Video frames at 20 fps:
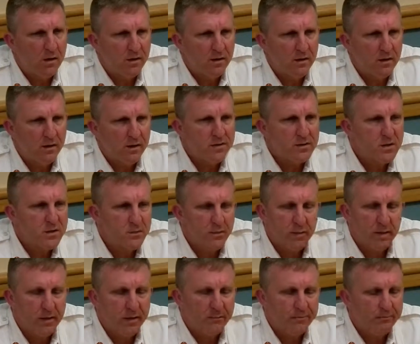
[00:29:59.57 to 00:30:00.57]
I thought I saw,
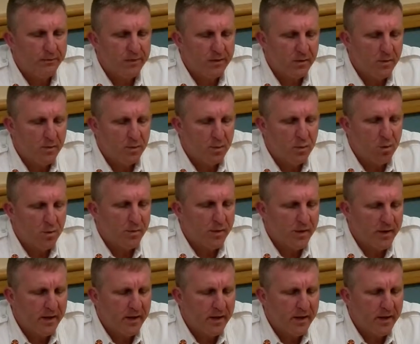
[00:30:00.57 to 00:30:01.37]
and don't quote me.